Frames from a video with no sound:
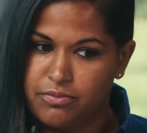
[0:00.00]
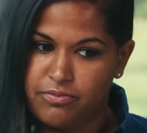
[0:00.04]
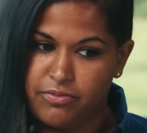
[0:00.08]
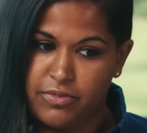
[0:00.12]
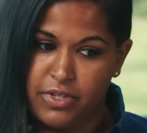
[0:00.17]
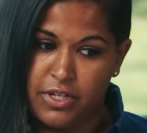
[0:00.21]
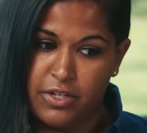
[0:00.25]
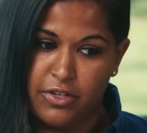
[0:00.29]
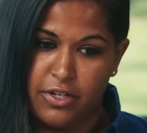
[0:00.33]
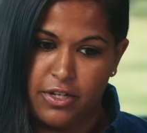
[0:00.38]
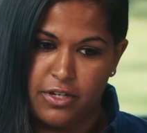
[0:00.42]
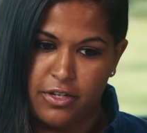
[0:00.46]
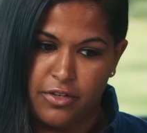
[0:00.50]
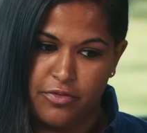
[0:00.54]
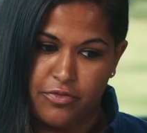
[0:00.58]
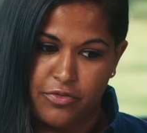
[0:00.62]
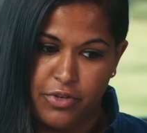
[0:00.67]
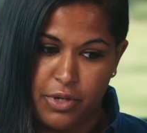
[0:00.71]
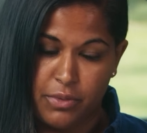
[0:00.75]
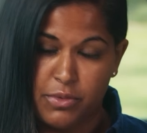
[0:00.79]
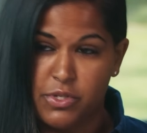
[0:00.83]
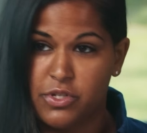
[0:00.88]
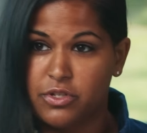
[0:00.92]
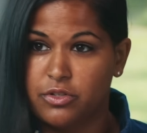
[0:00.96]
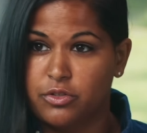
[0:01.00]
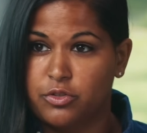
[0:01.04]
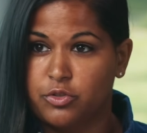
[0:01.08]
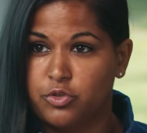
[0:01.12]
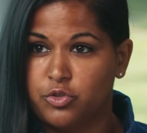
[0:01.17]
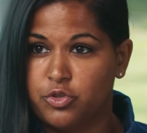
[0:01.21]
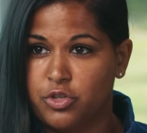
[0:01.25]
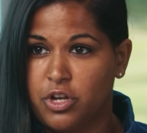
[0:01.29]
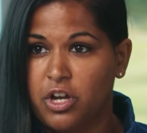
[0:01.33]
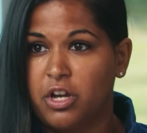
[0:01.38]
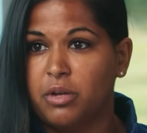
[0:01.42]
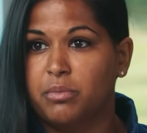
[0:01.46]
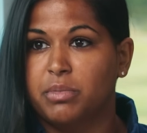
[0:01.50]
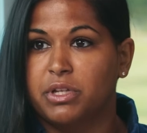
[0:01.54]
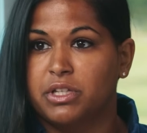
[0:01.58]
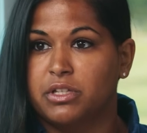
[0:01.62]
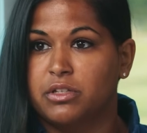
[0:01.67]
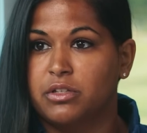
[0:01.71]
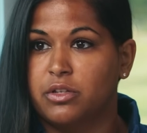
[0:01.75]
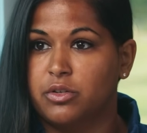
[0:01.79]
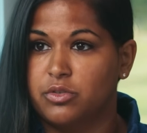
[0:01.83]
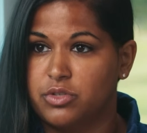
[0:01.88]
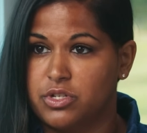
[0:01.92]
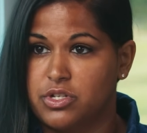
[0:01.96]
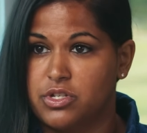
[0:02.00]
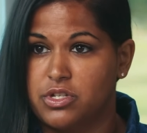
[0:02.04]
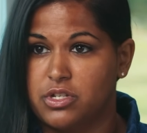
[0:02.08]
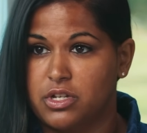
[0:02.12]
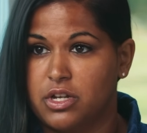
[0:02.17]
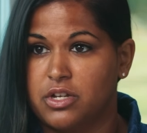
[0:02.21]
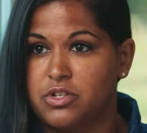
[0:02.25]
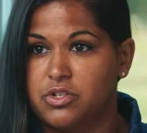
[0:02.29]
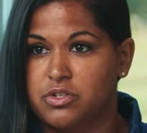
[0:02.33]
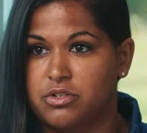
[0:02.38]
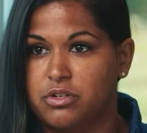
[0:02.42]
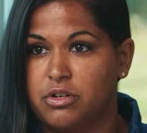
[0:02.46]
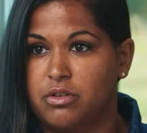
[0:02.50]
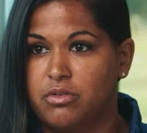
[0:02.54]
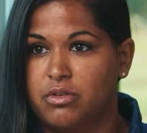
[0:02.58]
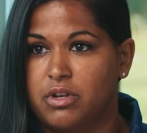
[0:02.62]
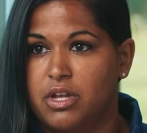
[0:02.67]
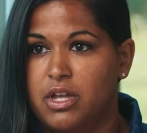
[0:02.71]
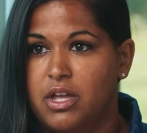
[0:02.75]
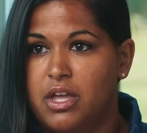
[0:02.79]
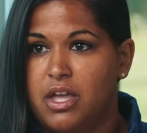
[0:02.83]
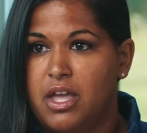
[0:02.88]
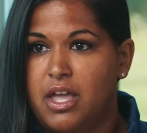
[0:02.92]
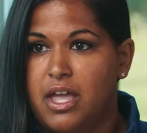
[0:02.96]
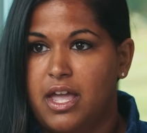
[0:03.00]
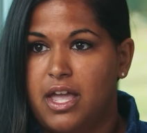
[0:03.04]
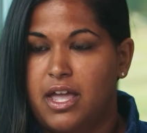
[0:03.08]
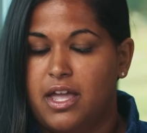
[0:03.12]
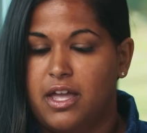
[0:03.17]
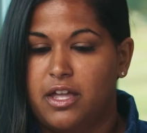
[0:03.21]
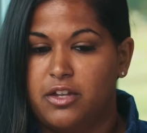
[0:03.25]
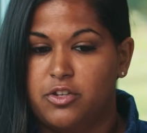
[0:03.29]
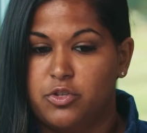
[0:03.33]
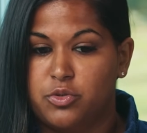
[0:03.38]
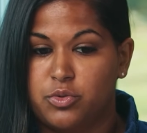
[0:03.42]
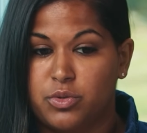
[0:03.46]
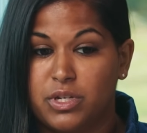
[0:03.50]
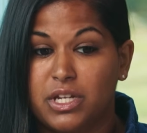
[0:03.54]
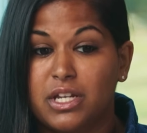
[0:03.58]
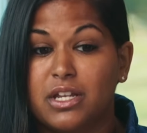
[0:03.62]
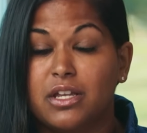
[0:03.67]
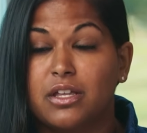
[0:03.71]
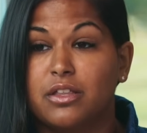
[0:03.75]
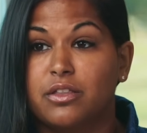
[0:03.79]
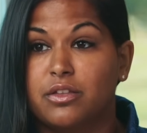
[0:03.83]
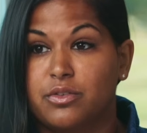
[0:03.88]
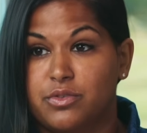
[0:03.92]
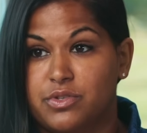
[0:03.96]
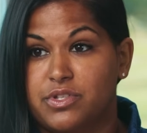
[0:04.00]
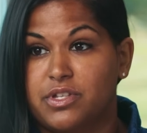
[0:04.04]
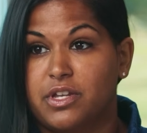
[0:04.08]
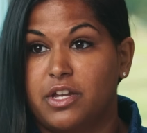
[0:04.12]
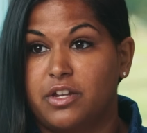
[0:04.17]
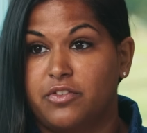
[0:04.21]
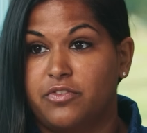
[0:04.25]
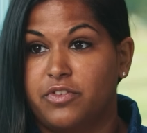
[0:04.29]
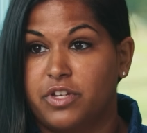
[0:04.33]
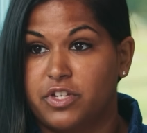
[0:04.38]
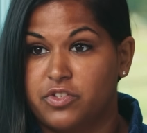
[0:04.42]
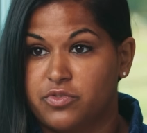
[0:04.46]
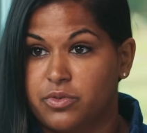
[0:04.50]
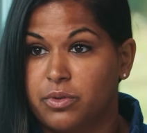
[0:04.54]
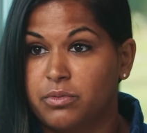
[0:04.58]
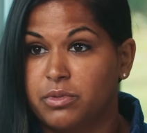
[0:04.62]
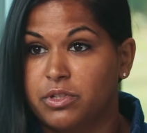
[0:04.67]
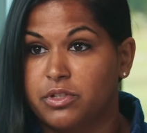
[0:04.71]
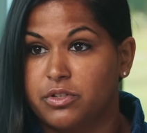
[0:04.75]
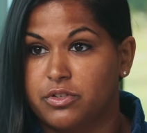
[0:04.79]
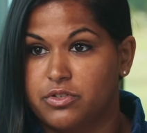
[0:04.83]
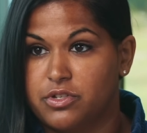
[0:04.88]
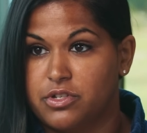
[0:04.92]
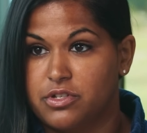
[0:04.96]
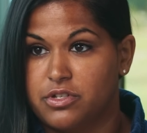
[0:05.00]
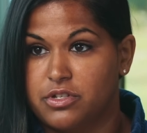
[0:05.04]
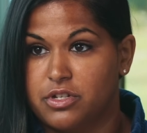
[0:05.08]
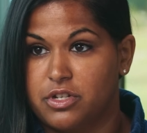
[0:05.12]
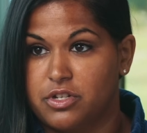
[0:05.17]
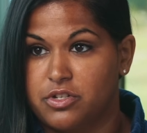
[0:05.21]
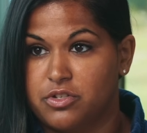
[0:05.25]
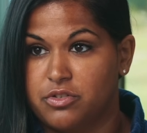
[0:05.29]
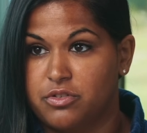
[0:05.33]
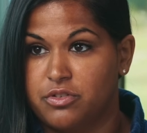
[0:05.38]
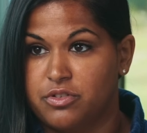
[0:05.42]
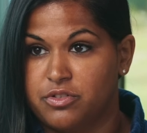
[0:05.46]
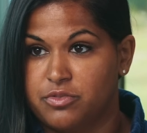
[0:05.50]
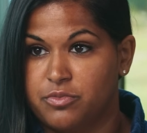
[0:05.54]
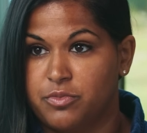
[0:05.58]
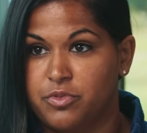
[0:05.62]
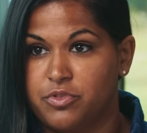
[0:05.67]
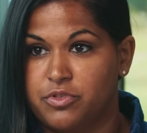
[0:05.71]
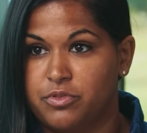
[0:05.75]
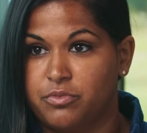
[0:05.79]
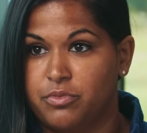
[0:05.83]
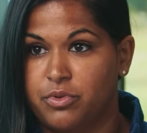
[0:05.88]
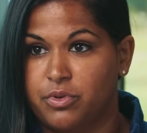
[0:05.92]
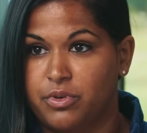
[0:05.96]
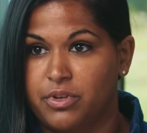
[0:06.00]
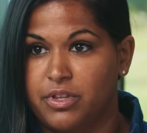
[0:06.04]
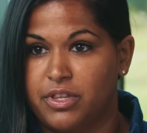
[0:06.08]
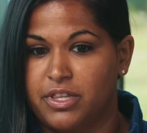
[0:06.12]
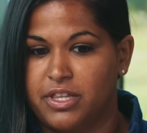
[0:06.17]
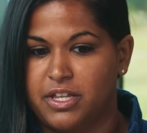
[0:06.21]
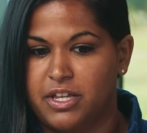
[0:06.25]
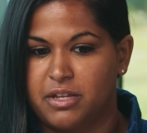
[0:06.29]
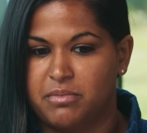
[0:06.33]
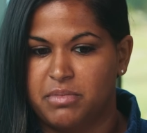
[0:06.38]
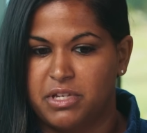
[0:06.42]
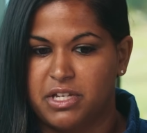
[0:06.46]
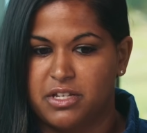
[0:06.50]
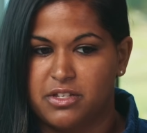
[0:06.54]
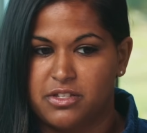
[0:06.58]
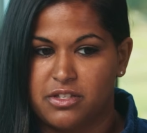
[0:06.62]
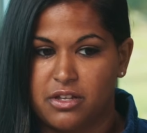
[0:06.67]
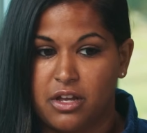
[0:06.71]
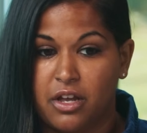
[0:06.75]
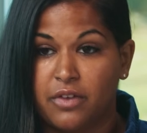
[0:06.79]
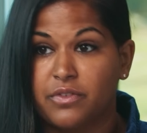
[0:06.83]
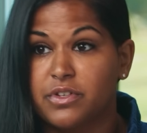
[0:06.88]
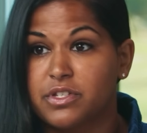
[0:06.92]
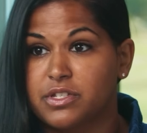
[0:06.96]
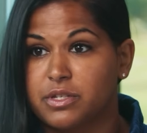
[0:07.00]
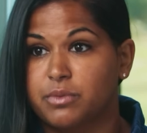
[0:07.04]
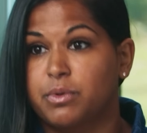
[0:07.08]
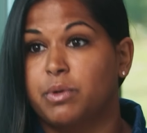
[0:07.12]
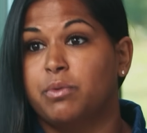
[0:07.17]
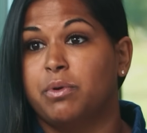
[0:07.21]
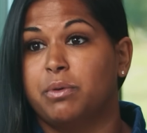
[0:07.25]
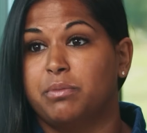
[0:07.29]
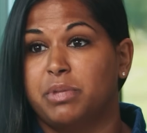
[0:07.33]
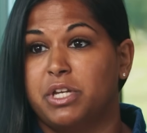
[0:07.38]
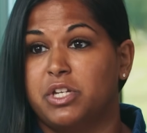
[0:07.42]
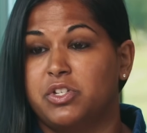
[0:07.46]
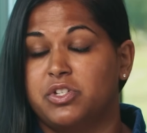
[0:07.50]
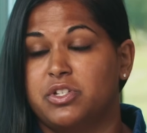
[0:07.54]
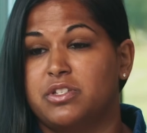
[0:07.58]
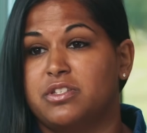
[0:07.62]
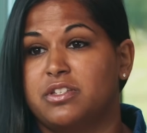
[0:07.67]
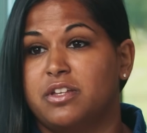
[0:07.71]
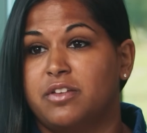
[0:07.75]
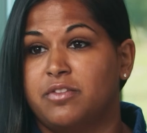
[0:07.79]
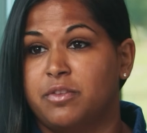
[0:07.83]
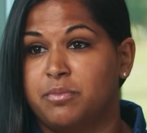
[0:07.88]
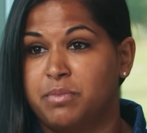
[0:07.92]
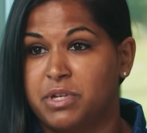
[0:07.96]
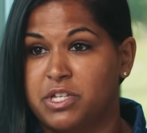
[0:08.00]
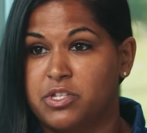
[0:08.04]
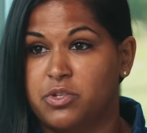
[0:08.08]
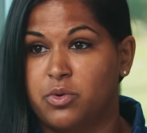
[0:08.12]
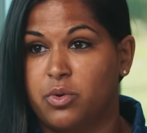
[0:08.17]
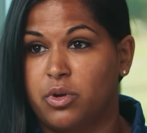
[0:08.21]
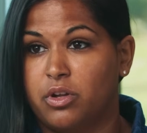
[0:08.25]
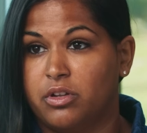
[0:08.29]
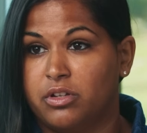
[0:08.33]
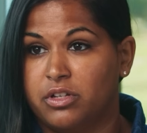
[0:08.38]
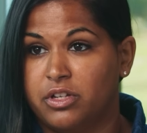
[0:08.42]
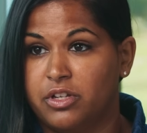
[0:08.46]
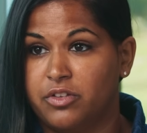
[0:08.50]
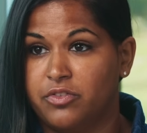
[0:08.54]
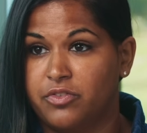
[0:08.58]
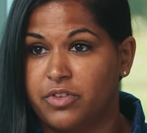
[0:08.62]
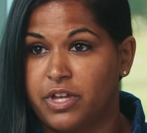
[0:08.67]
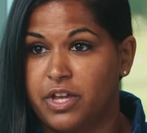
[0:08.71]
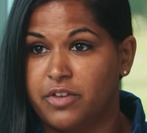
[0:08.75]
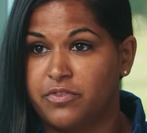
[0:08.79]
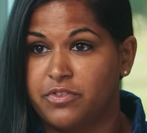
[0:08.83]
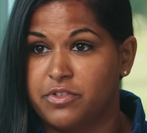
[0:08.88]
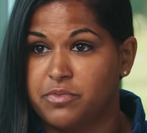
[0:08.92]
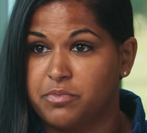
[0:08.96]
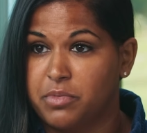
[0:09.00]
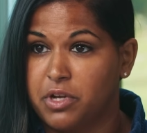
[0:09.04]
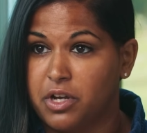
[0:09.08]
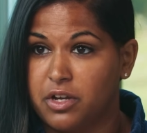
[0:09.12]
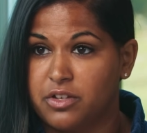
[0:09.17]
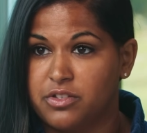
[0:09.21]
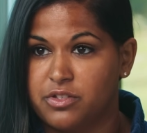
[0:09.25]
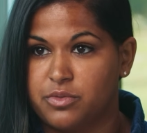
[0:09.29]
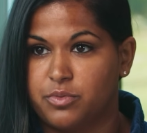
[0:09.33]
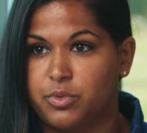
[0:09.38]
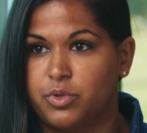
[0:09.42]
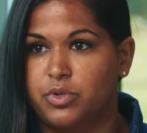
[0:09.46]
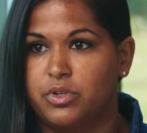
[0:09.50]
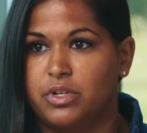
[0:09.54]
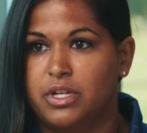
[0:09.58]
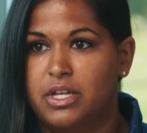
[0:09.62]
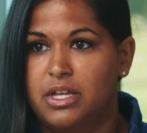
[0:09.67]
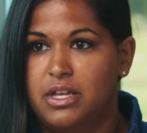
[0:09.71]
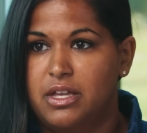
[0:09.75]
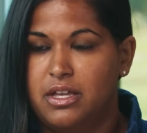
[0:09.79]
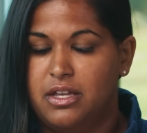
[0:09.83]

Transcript: the pharmaceutical drug, but the low testosterone, and treating those side effects from the low testosterone is the most important thing, because obviously we want patients to have the best quality of life as possible.